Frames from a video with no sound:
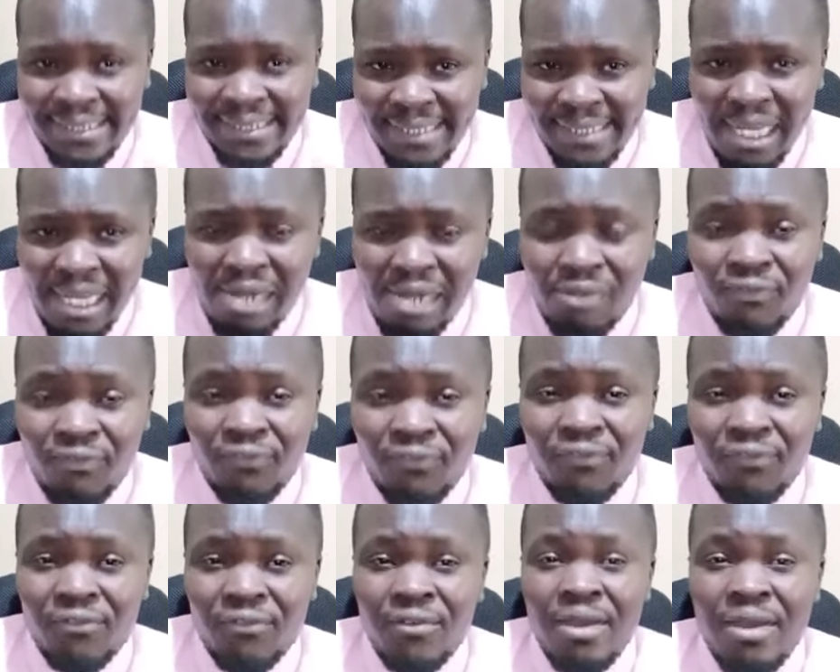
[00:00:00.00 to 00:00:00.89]

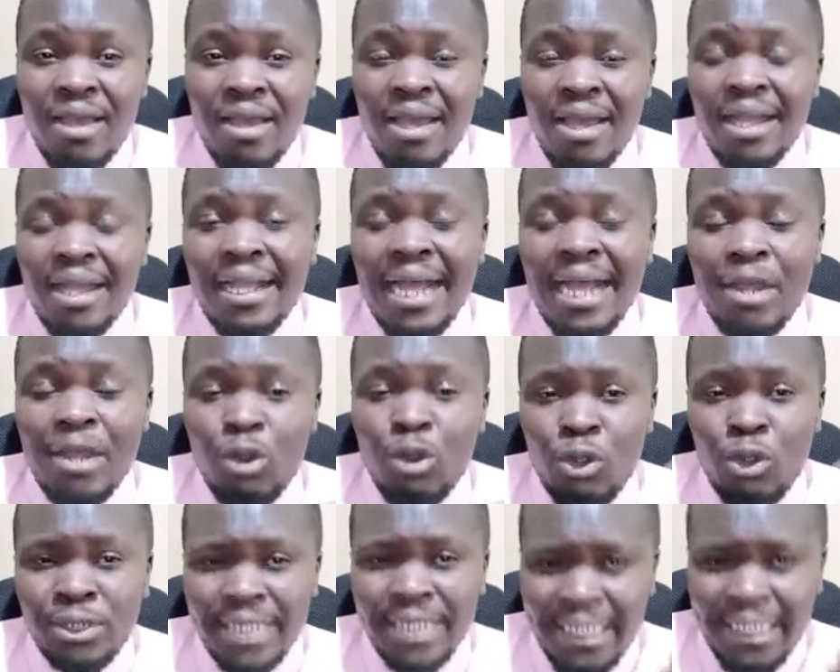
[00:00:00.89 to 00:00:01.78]
itself
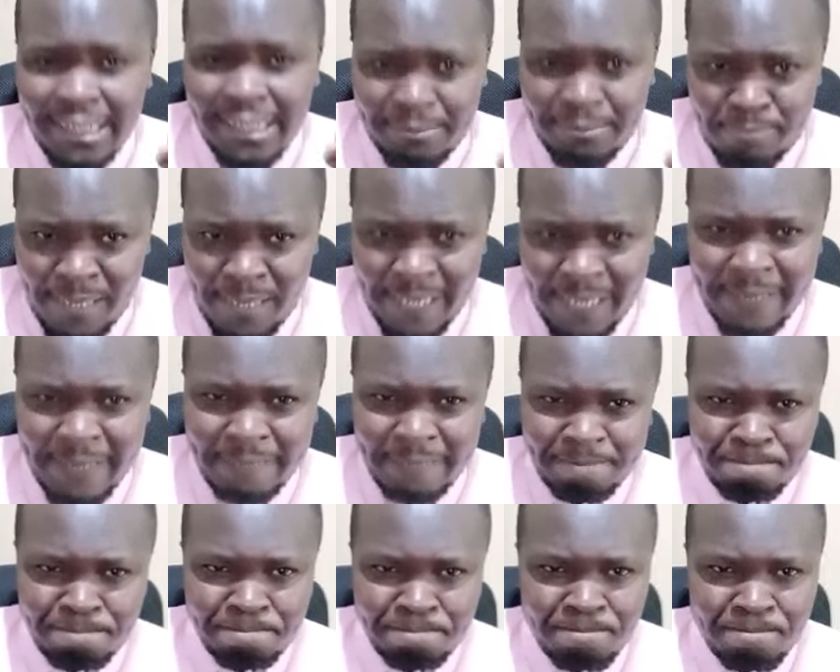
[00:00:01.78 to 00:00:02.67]
cannot
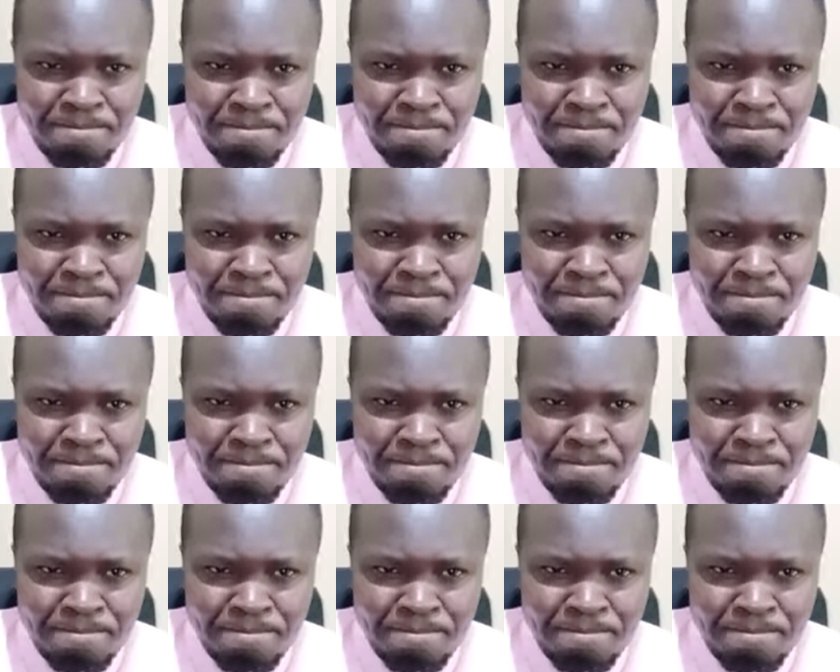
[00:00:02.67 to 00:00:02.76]
explain.